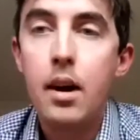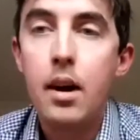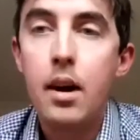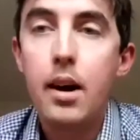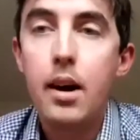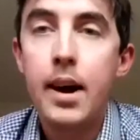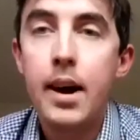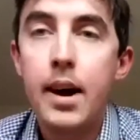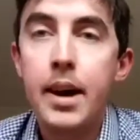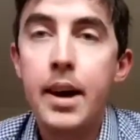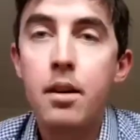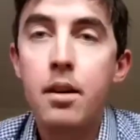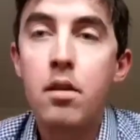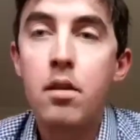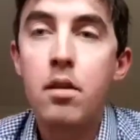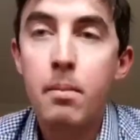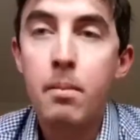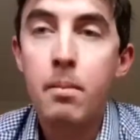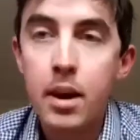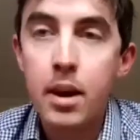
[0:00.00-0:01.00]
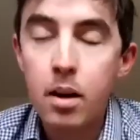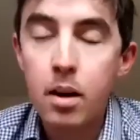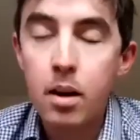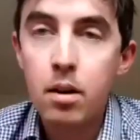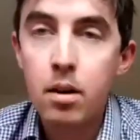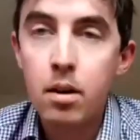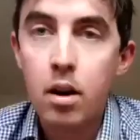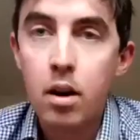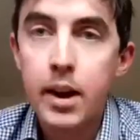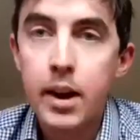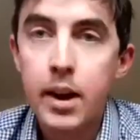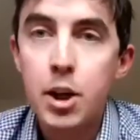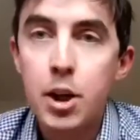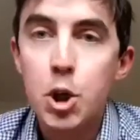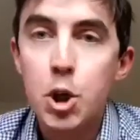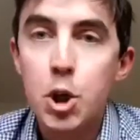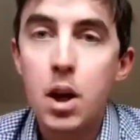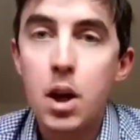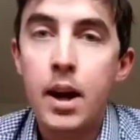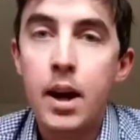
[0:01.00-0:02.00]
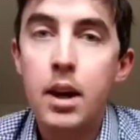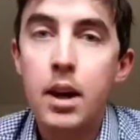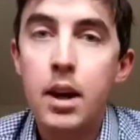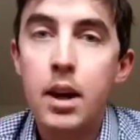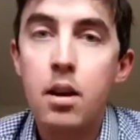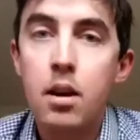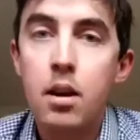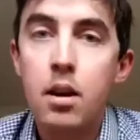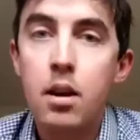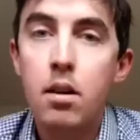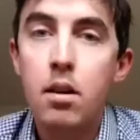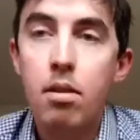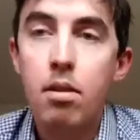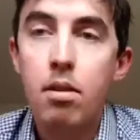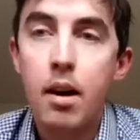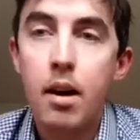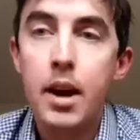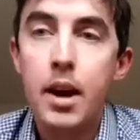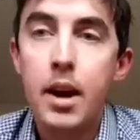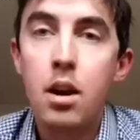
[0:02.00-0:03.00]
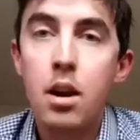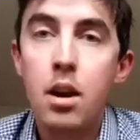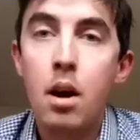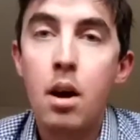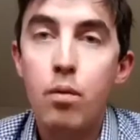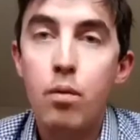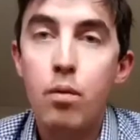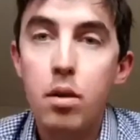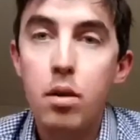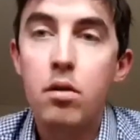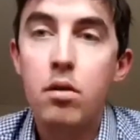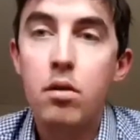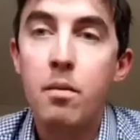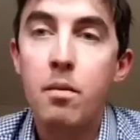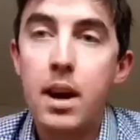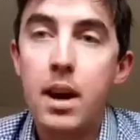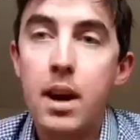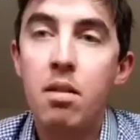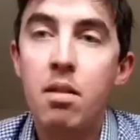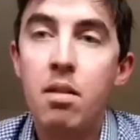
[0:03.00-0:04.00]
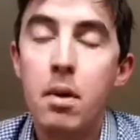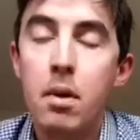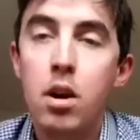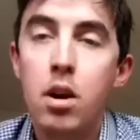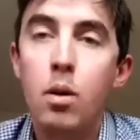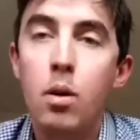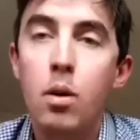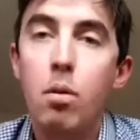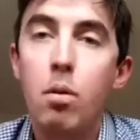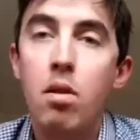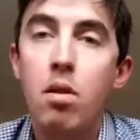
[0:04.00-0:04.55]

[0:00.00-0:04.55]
and my own knowledge, I can design a route to make these molecules,